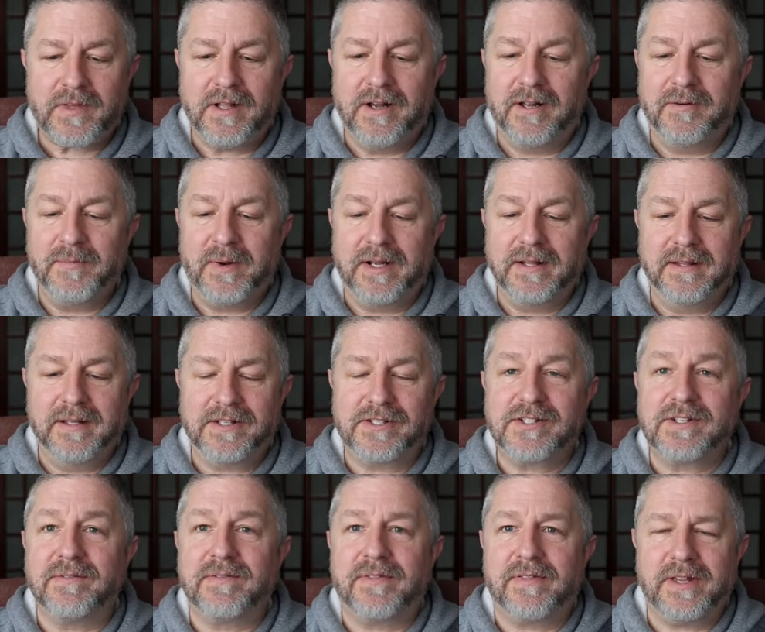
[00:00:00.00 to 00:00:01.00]
on my
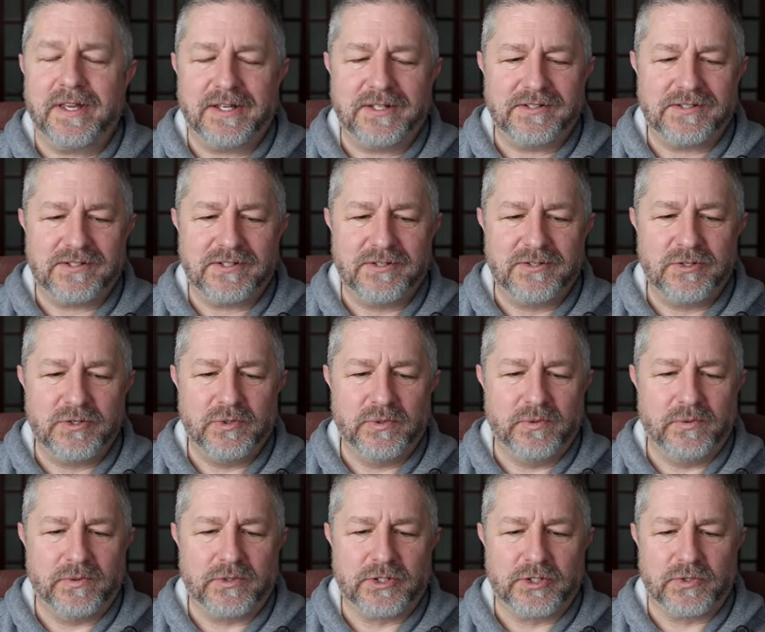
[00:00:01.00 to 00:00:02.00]
list of things
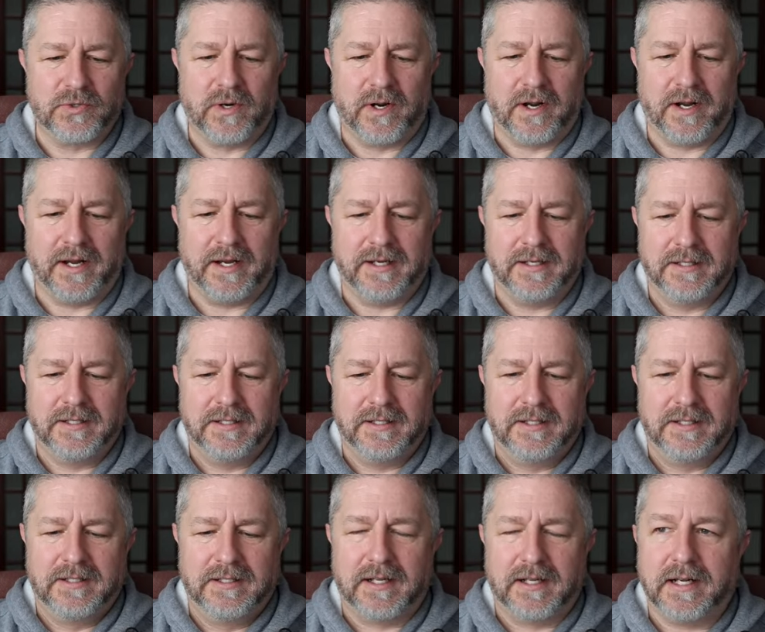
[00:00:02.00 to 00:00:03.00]
to try.
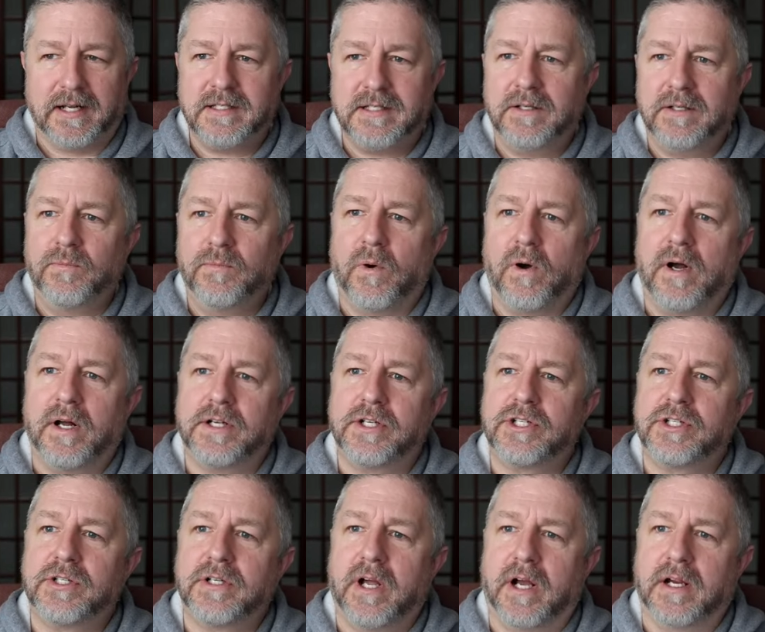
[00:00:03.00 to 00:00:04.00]
I did
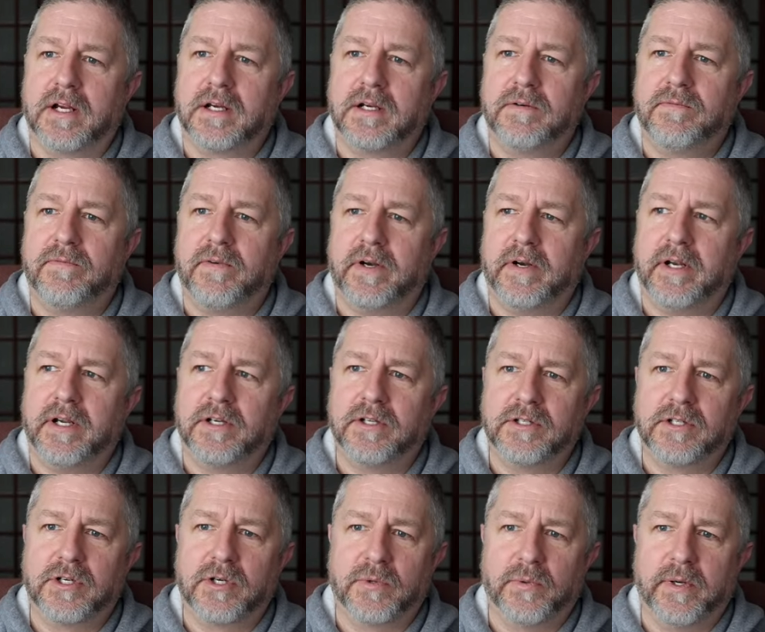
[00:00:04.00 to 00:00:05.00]
watch a very
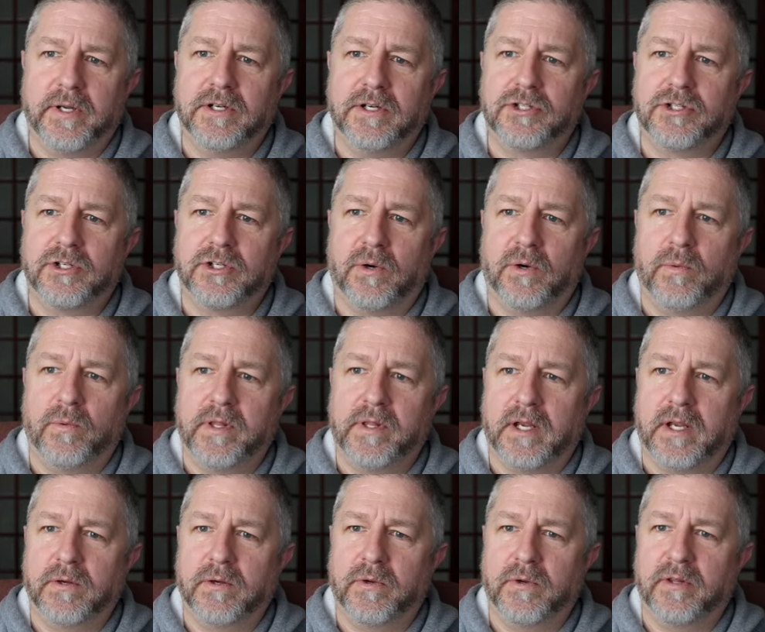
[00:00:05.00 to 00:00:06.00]
good Korean show where
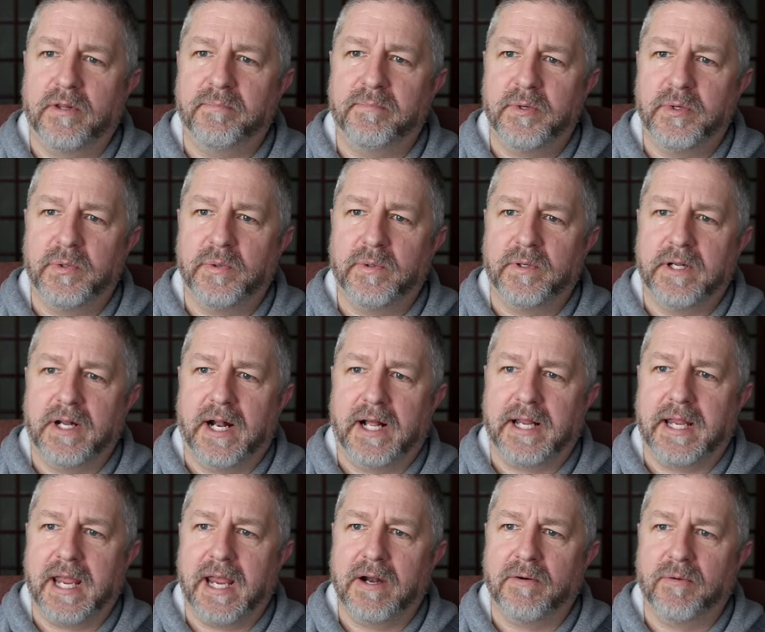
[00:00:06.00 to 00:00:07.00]
they go to the moon, and I
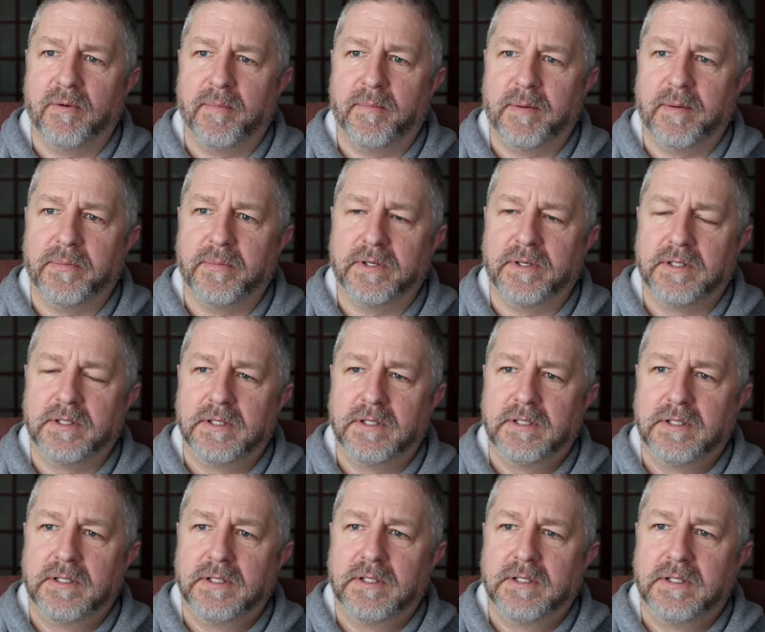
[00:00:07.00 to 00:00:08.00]
can't remember.
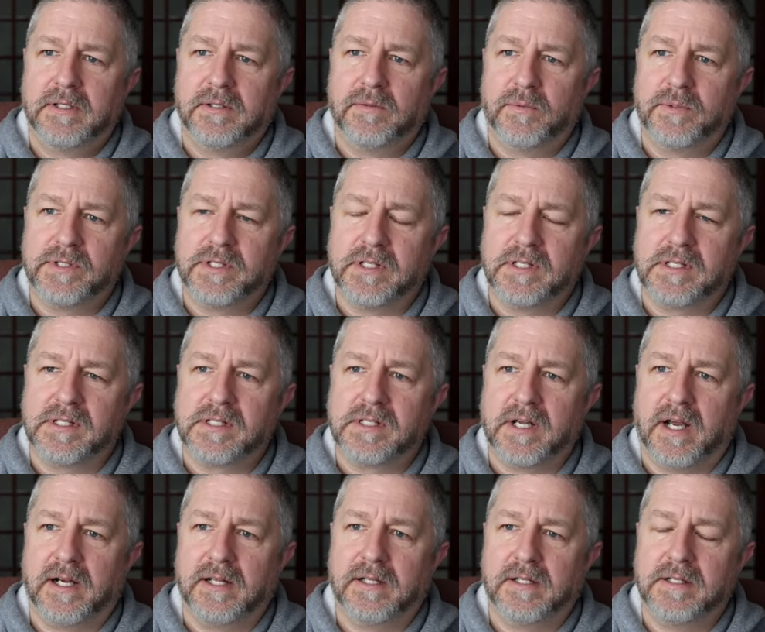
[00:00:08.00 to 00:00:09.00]
Was it
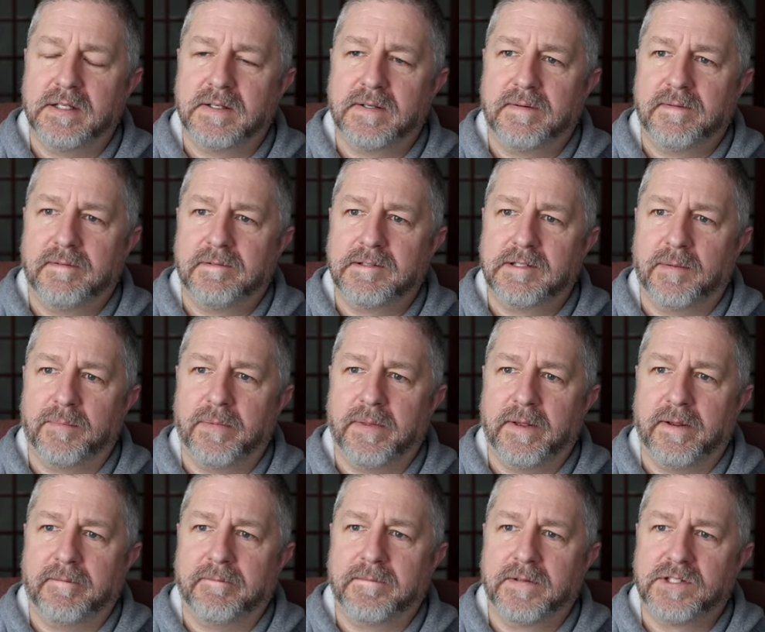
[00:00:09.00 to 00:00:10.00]
Silent
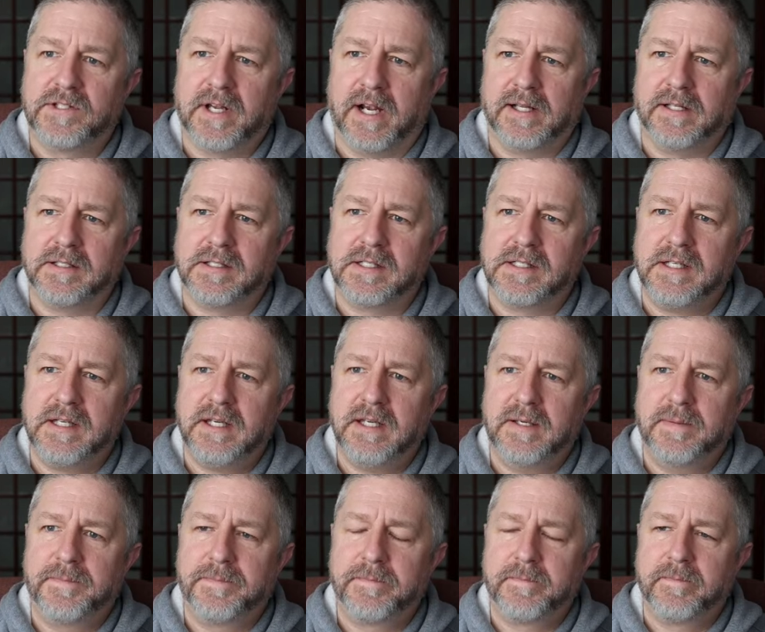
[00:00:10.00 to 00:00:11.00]
something? Silent
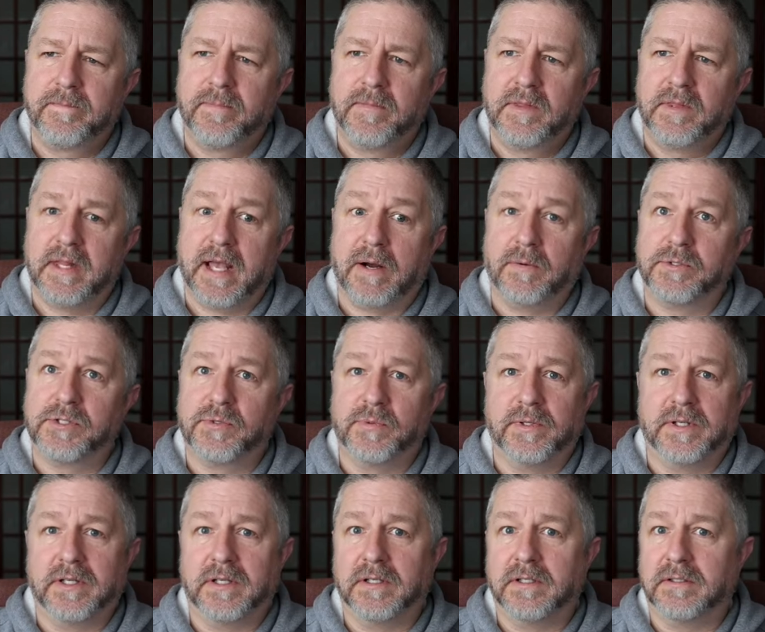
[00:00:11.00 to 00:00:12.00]
Sea? That was
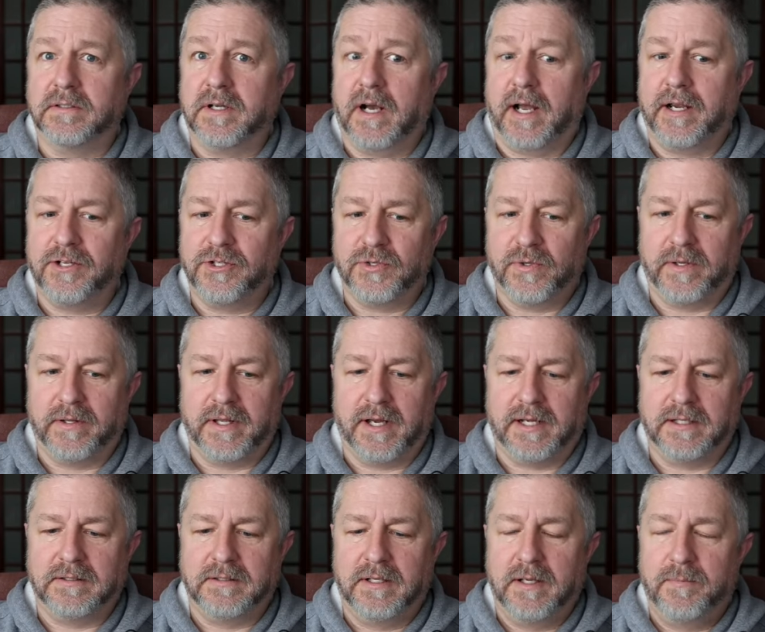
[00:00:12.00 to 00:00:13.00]
really good. I enjoyed
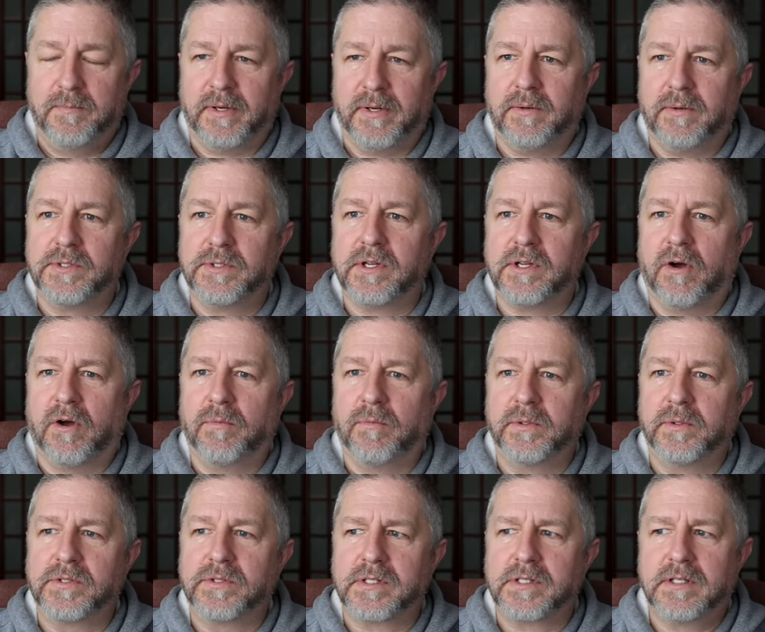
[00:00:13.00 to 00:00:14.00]
that. But it was
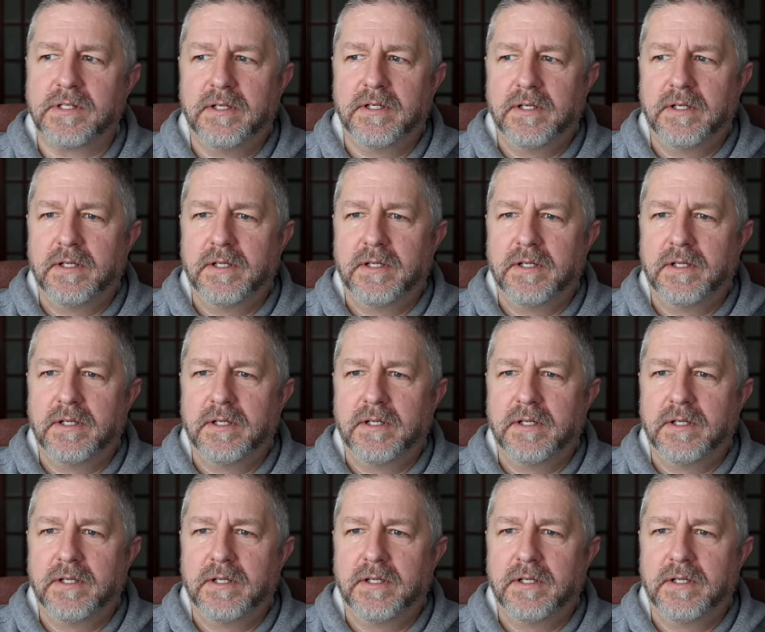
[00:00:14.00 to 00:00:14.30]
almost